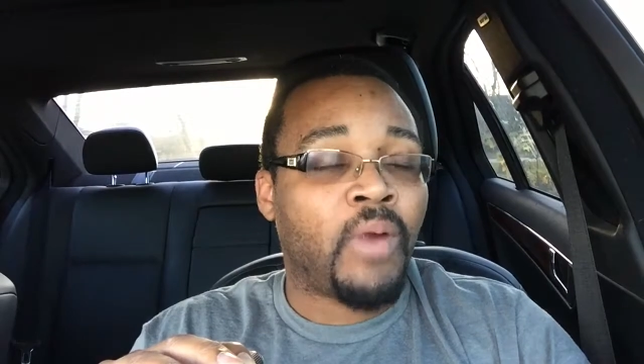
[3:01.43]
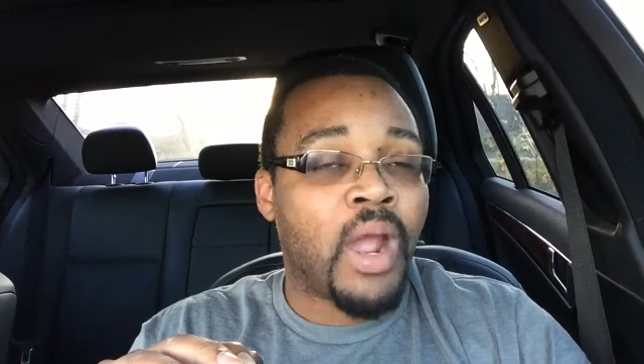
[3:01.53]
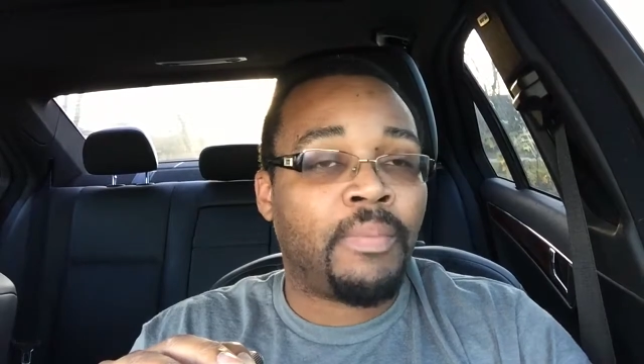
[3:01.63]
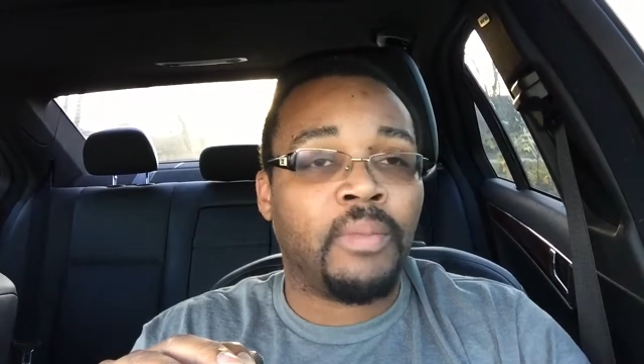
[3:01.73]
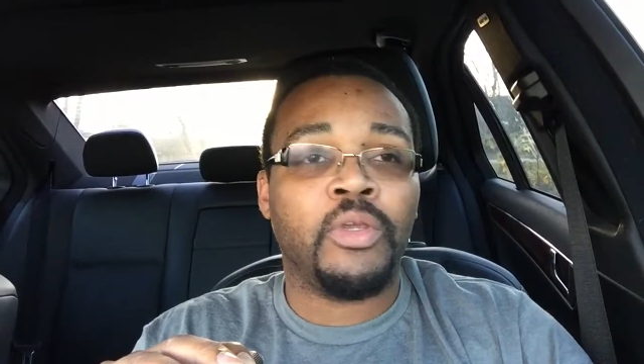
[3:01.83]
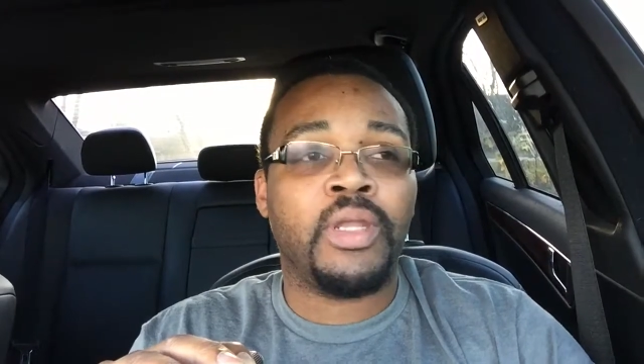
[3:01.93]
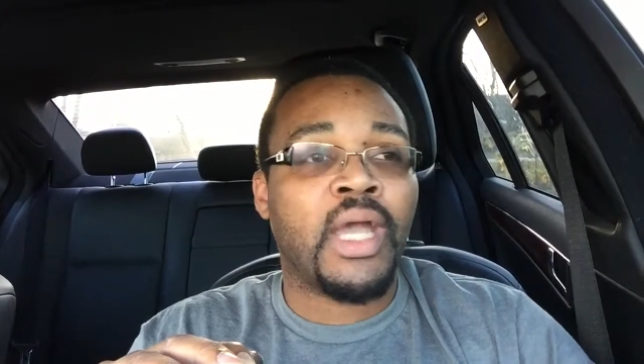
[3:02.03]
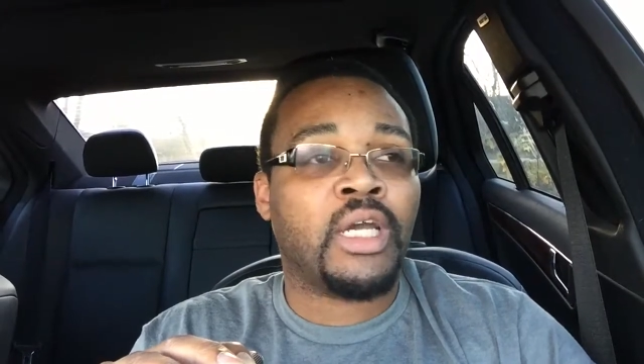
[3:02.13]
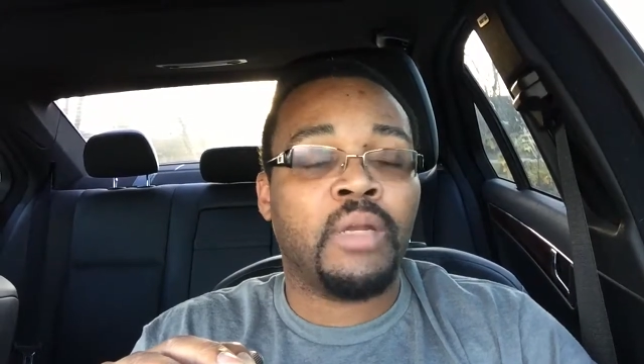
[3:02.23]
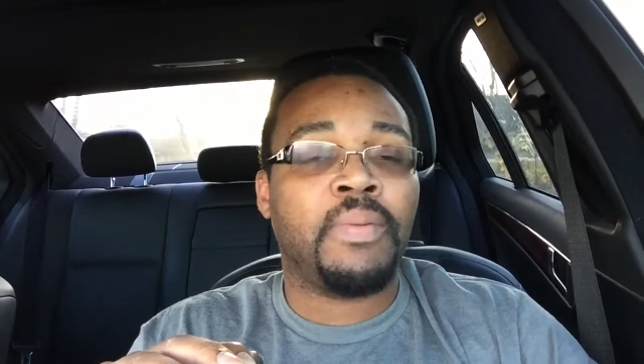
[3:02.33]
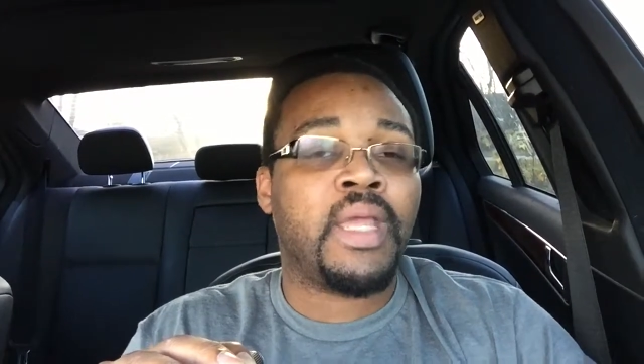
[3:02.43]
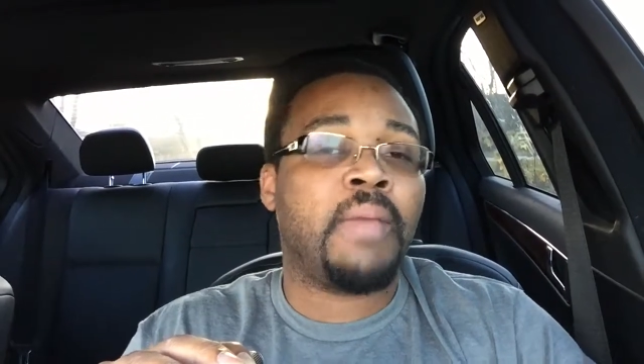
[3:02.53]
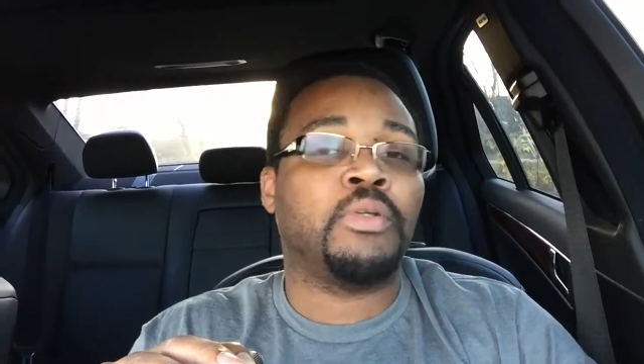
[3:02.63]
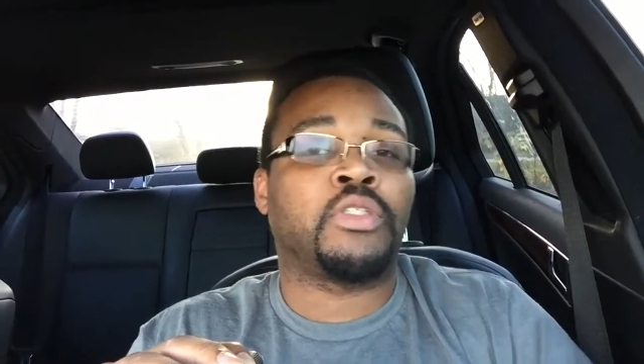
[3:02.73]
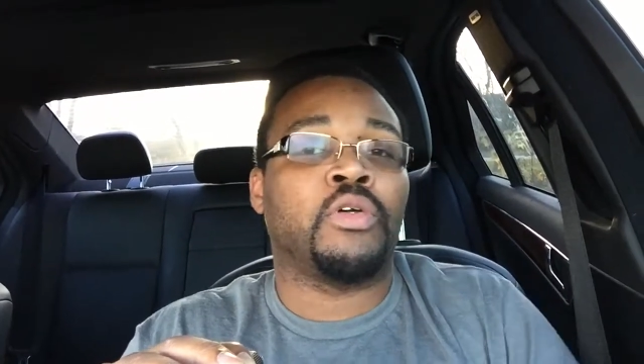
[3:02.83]
problem. You're not going to be
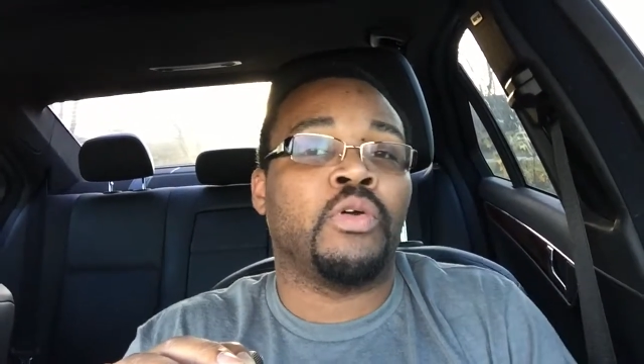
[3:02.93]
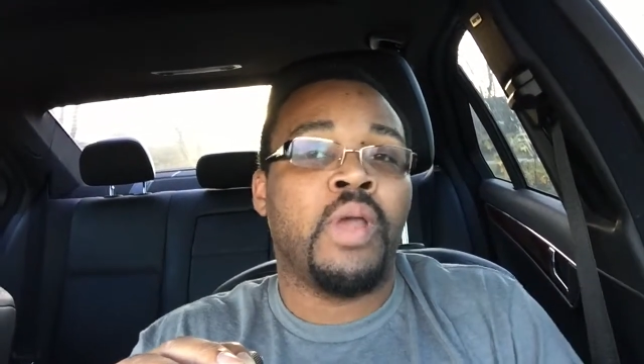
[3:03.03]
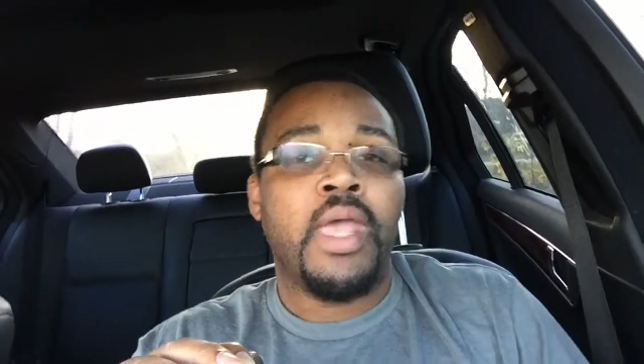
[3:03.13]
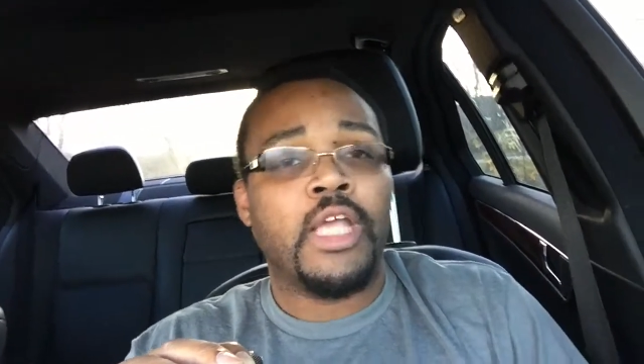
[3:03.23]
able to